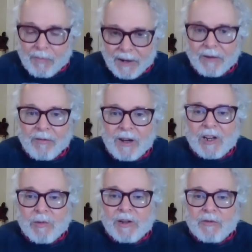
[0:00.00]
made
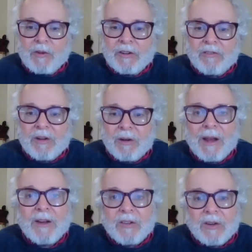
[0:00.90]
arrangements for his
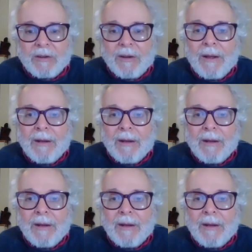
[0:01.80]
cremation.